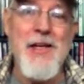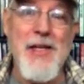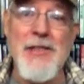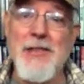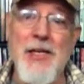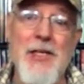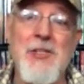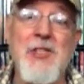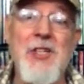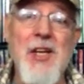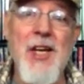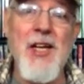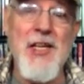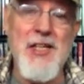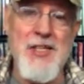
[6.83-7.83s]
It's a
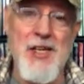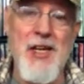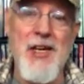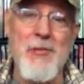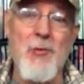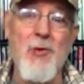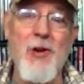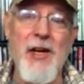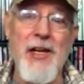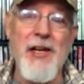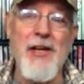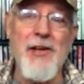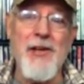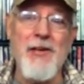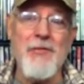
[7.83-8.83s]
chilly, chilly morning
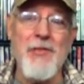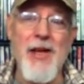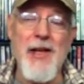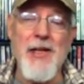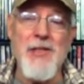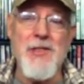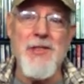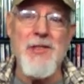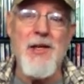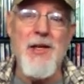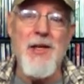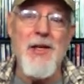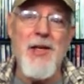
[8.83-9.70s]
here in Vegas.